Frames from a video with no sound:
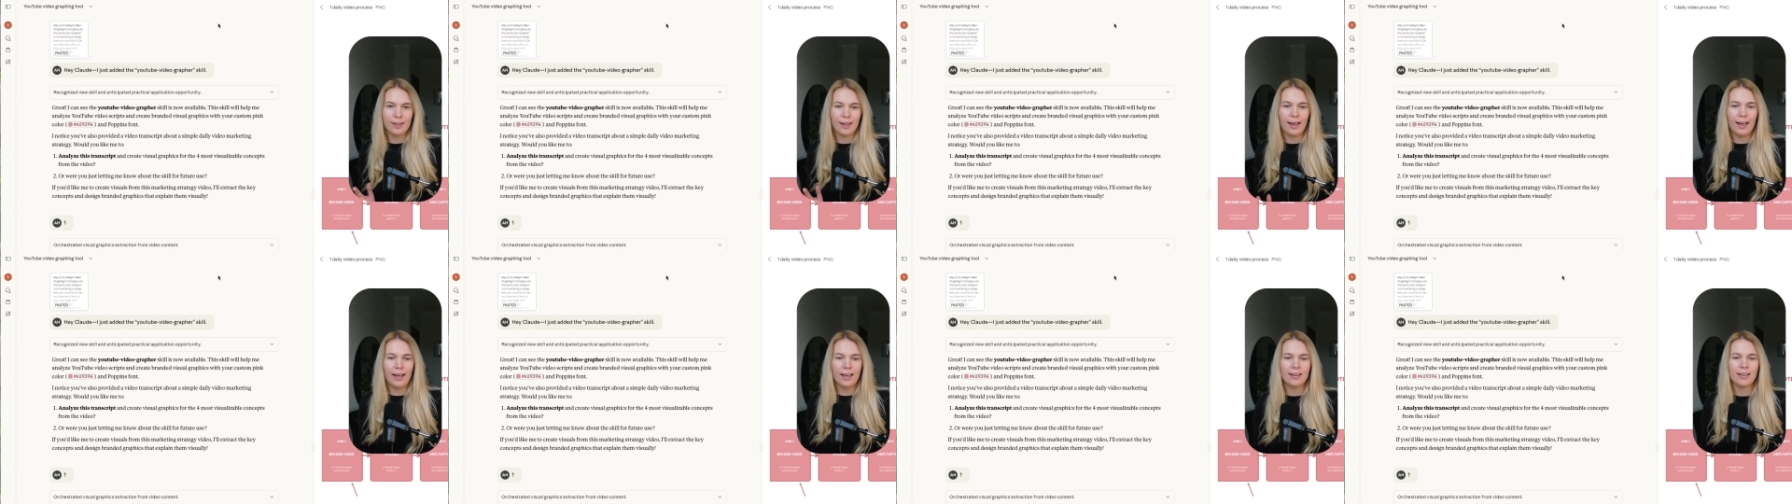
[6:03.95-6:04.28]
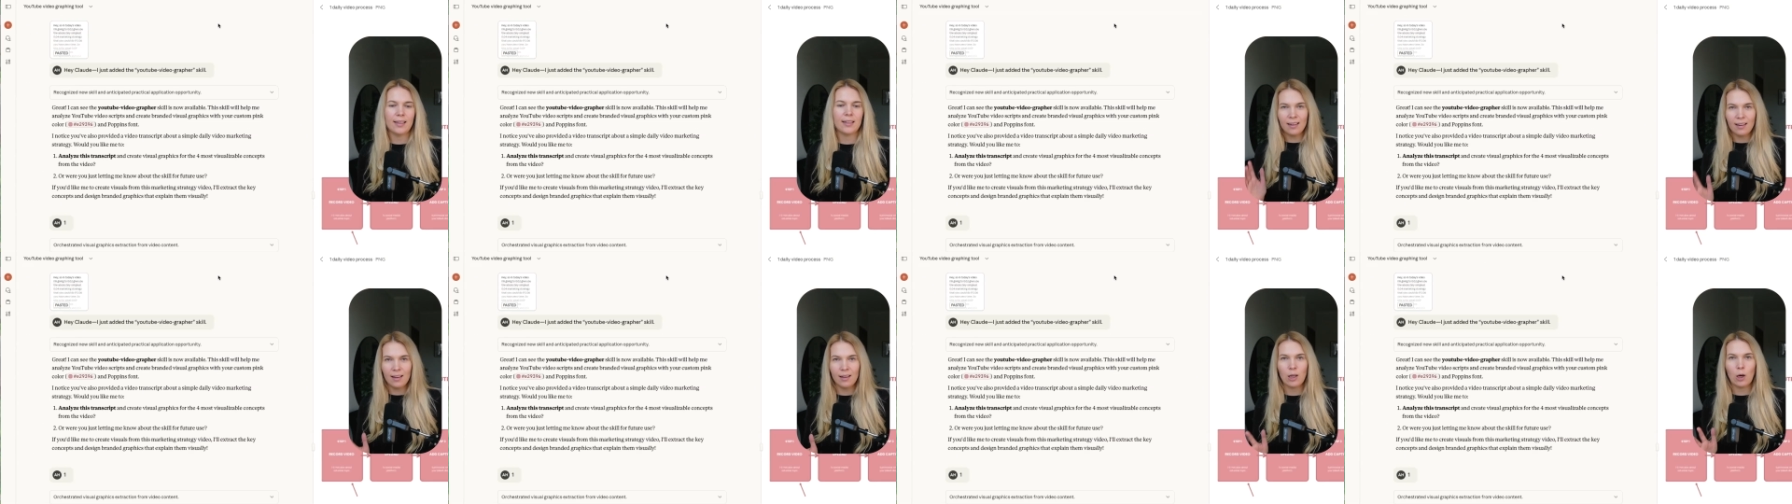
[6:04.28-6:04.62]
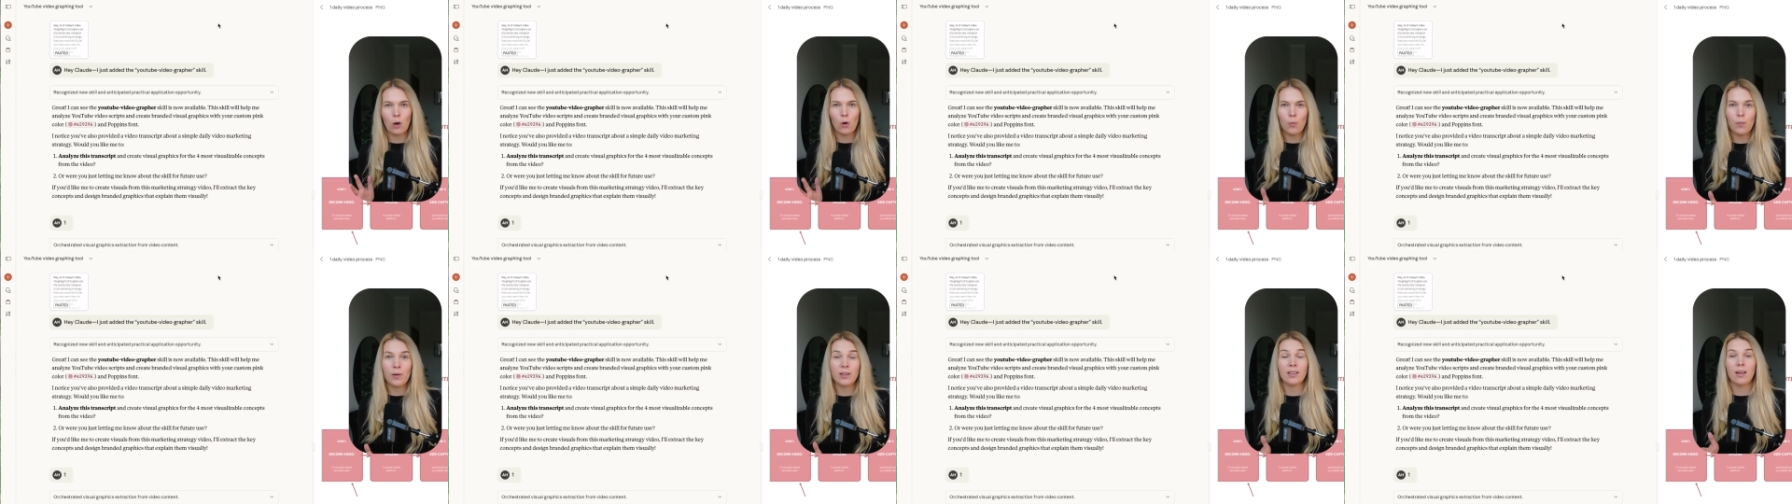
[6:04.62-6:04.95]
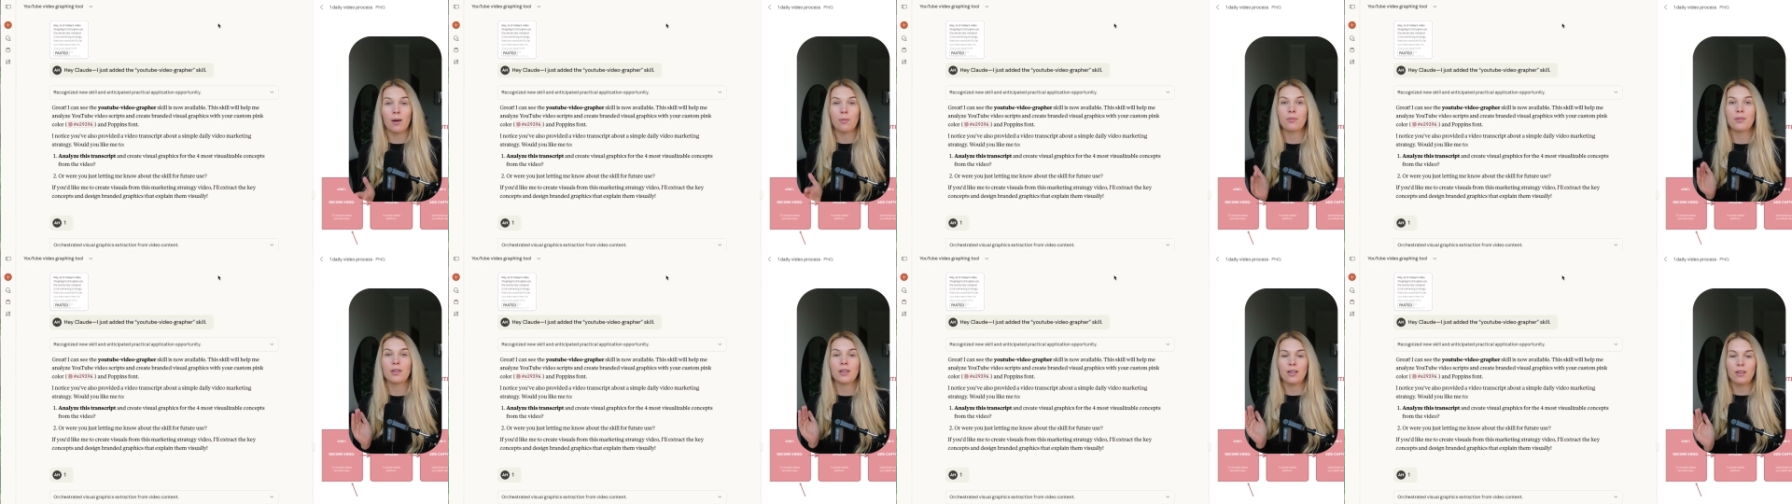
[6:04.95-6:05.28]
ahead and I opened
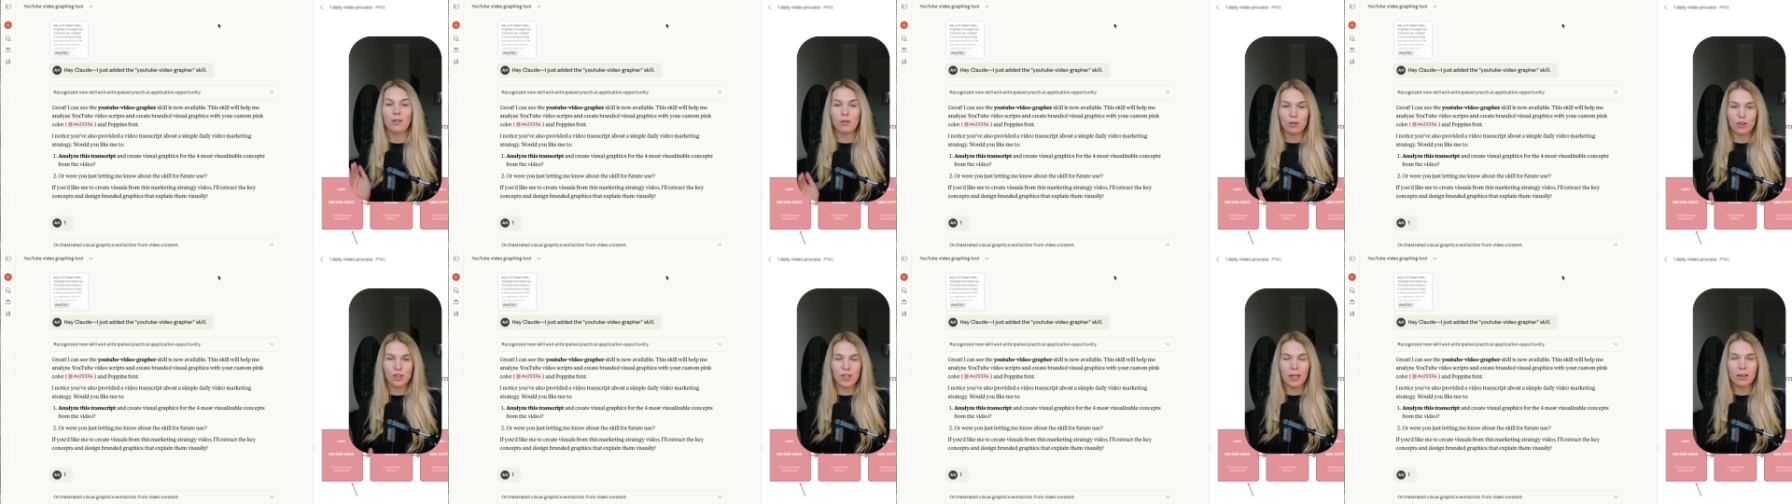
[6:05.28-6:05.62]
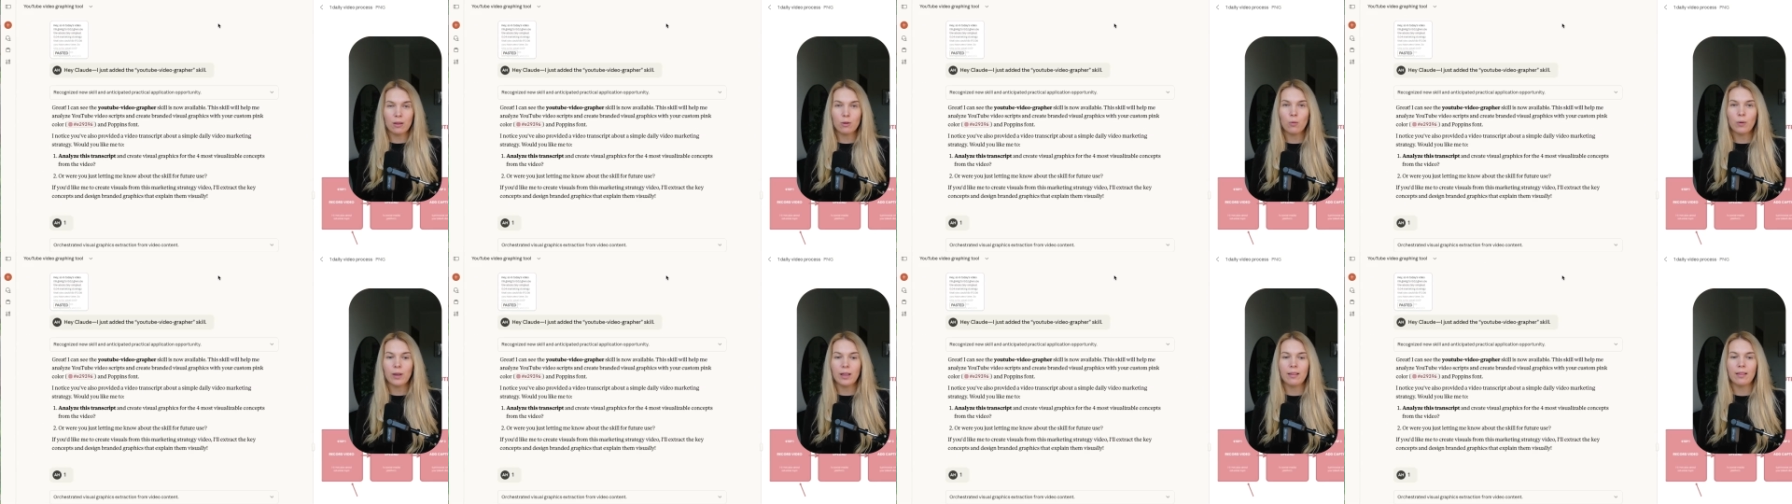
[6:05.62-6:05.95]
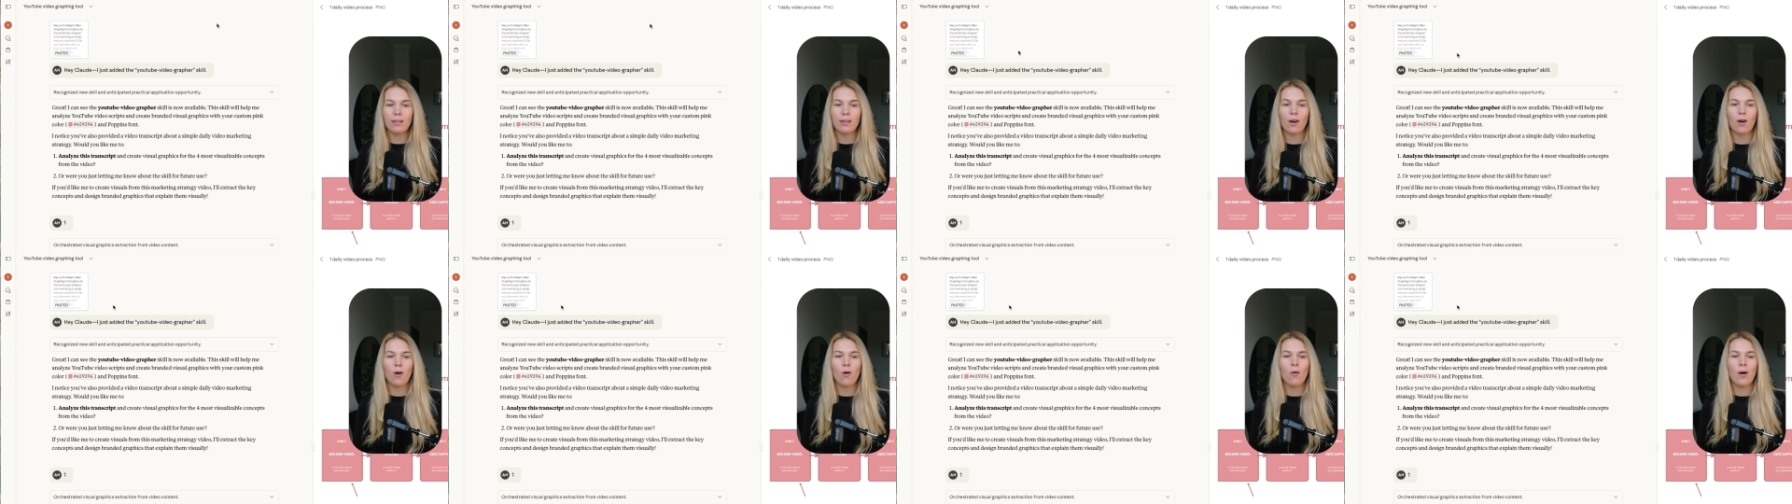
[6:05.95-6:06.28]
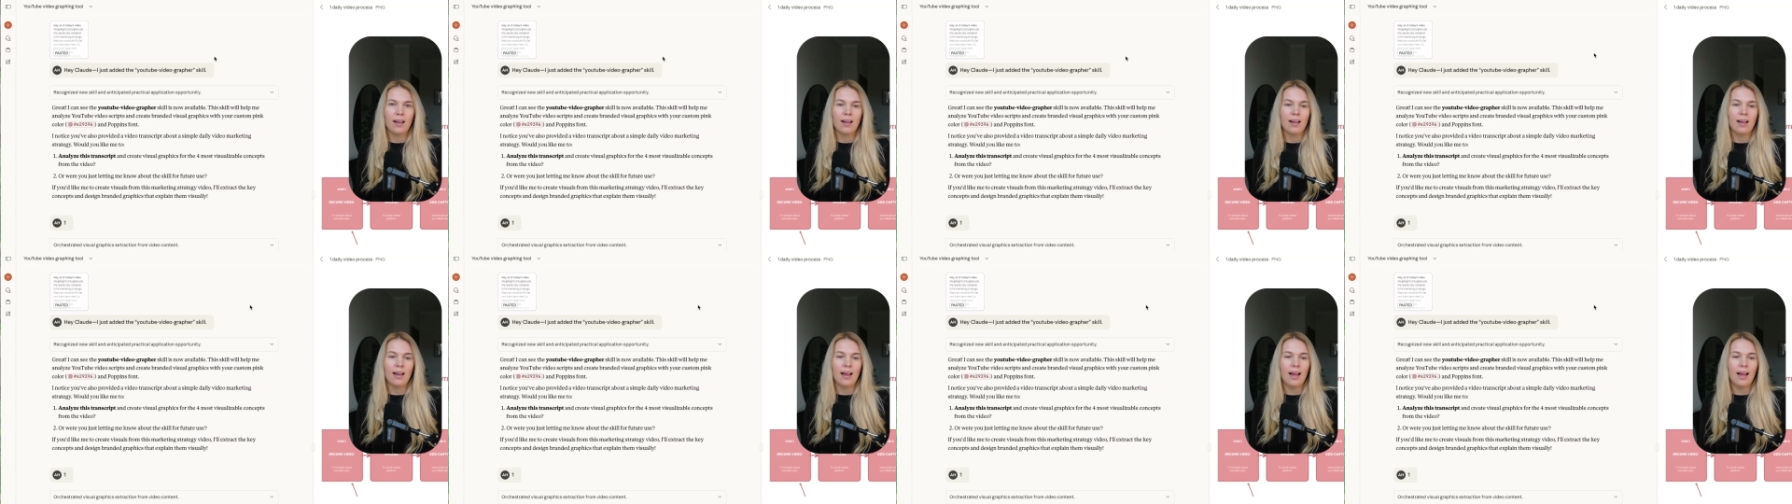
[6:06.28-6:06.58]
up the new chat window